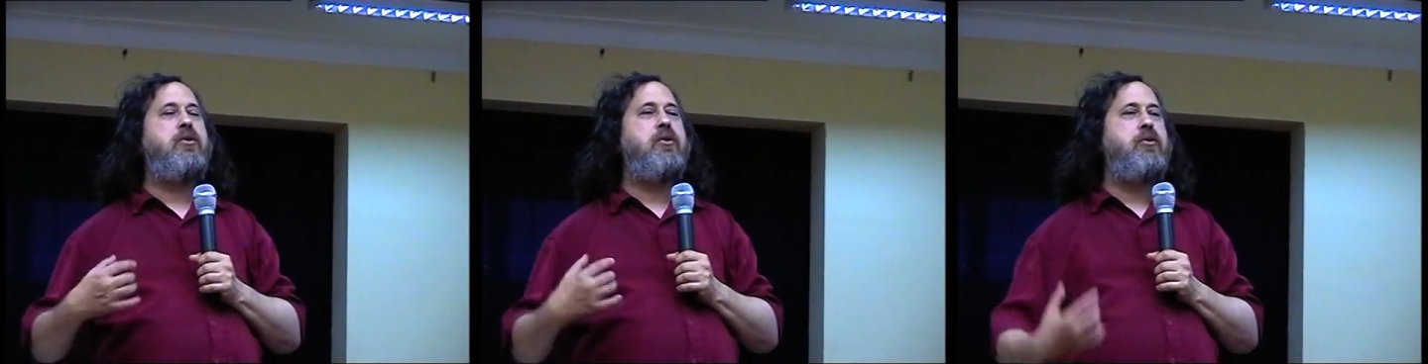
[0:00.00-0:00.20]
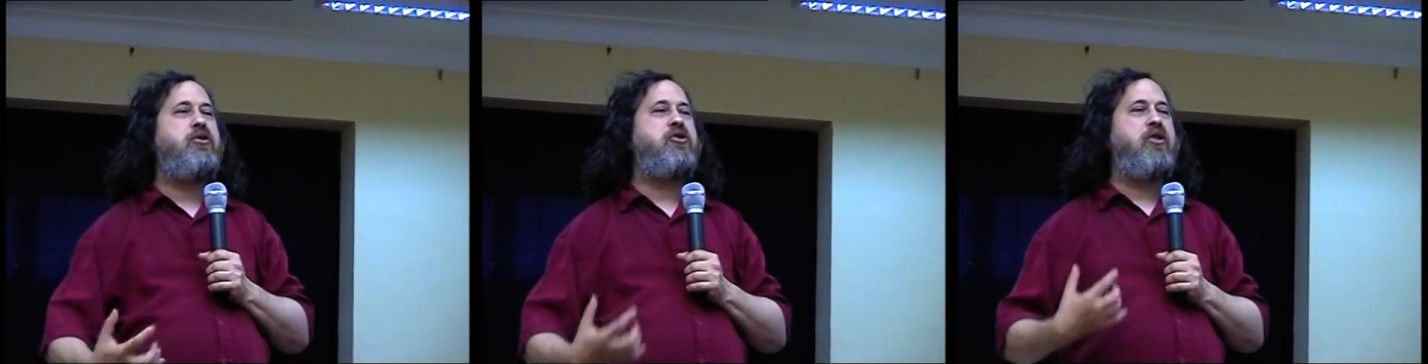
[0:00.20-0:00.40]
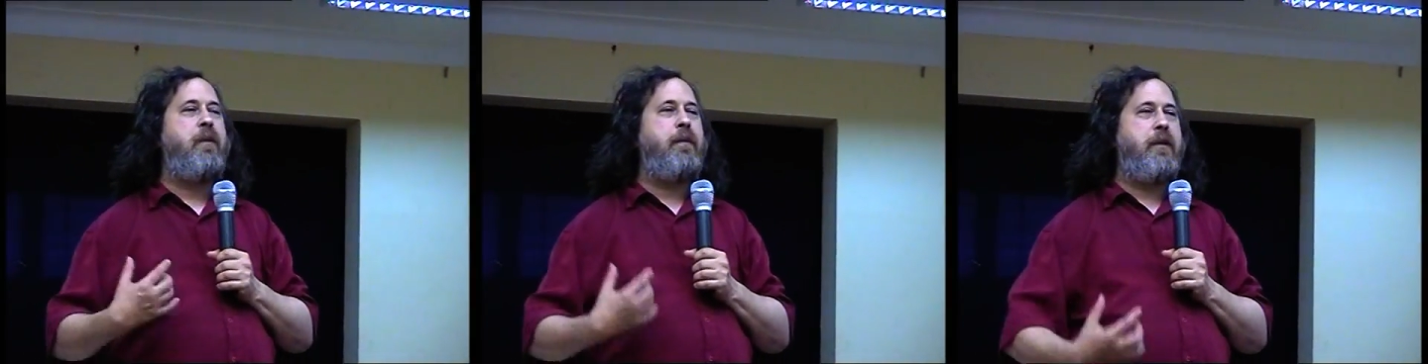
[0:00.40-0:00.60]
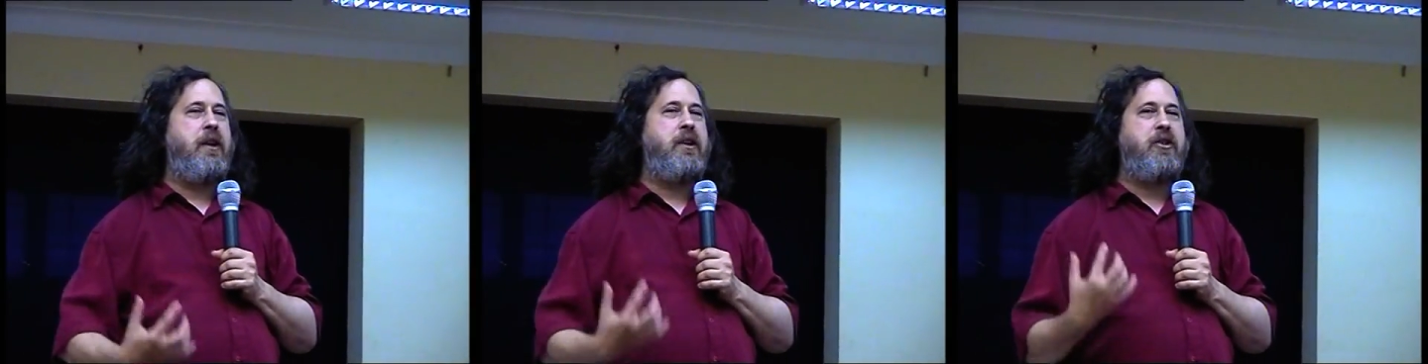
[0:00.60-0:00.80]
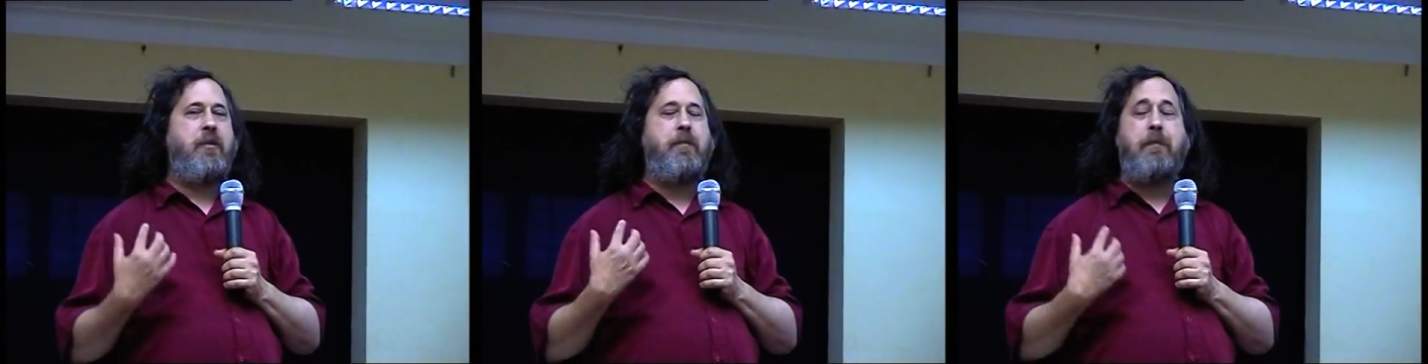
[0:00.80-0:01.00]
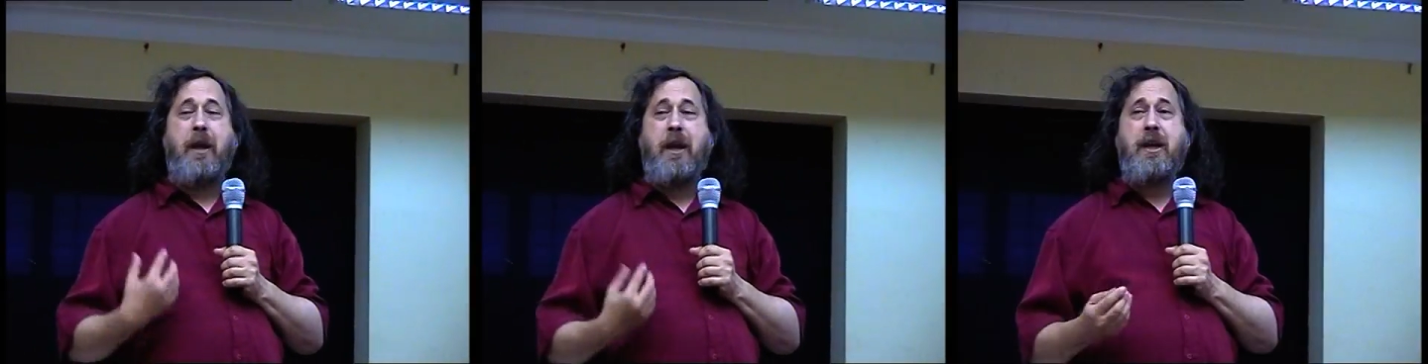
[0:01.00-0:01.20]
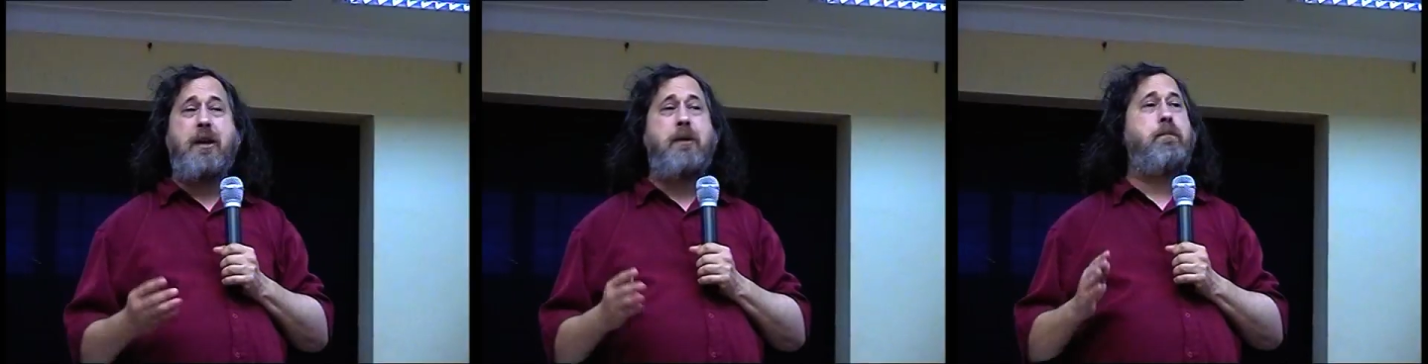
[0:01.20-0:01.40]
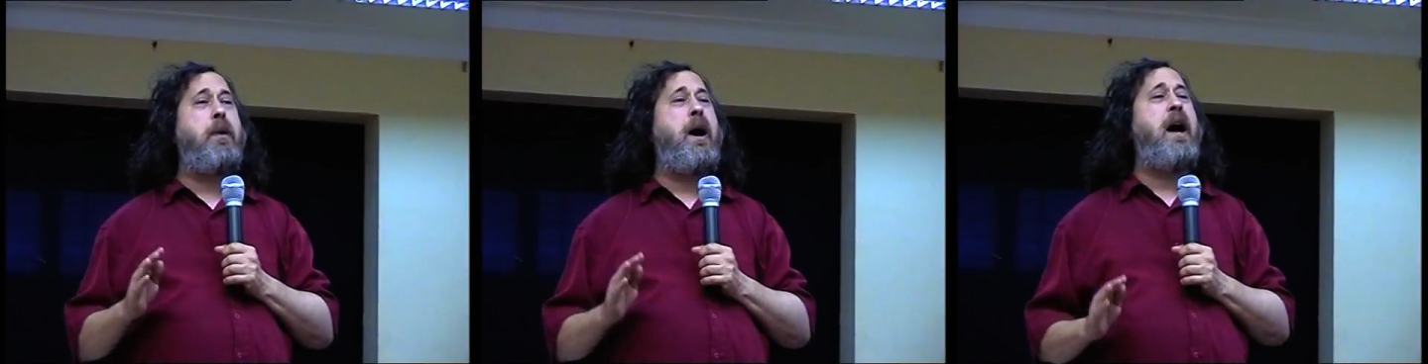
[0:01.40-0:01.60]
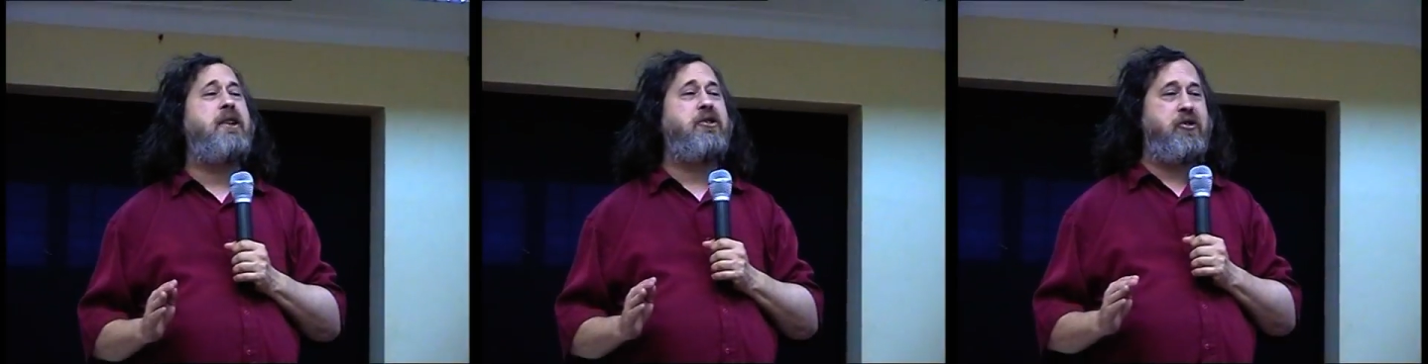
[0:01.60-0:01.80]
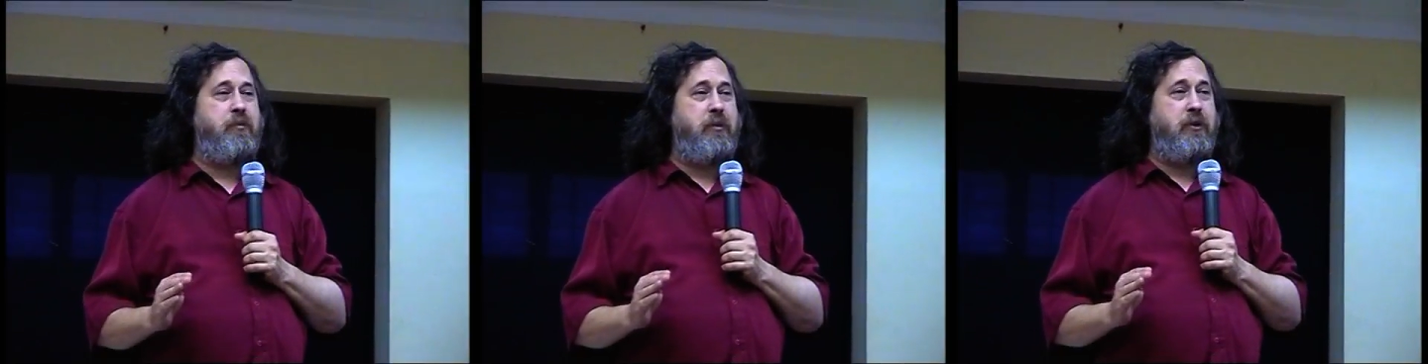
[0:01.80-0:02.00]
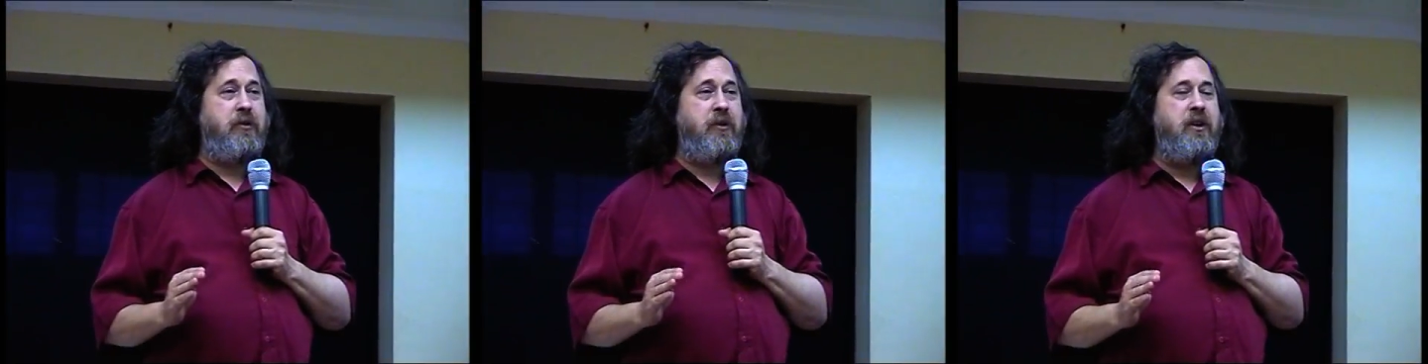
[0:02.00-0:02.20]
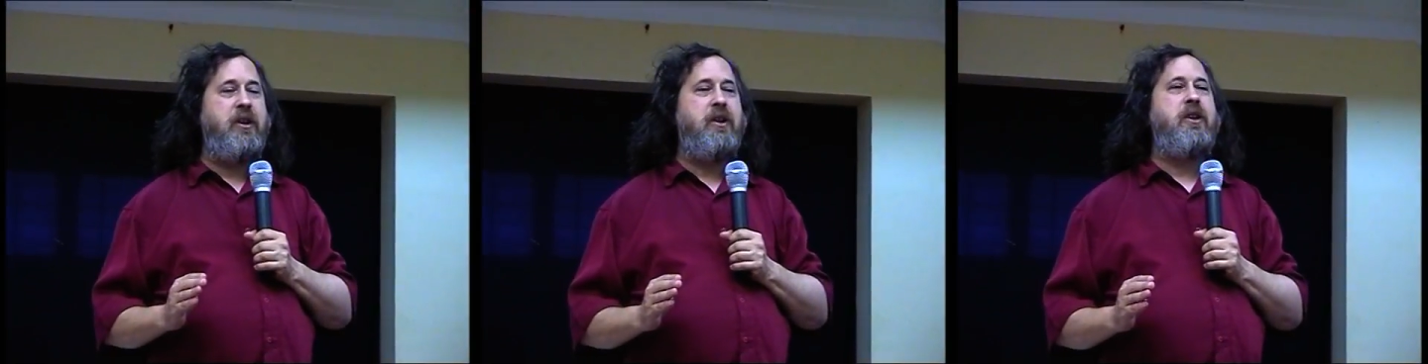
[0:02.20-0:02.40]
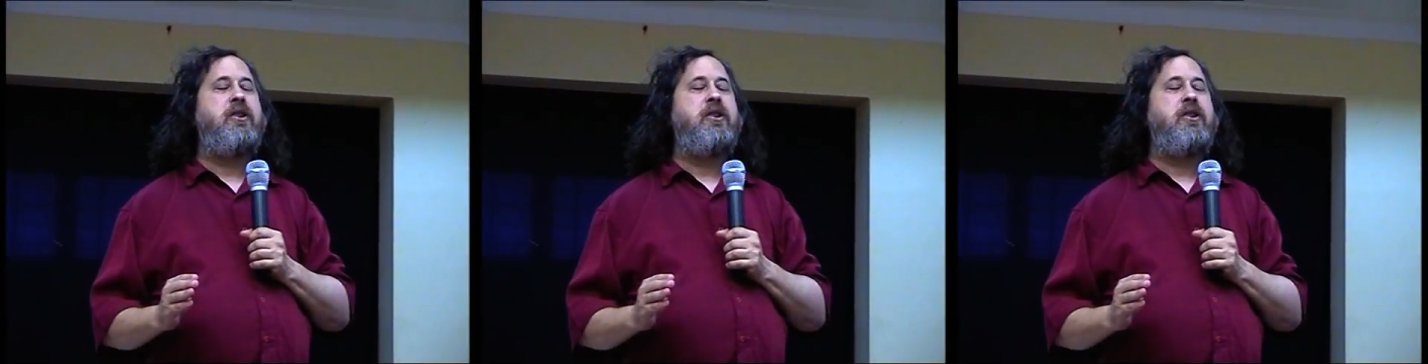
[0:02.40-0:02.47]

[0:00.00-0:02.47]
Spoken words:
do something to make it possible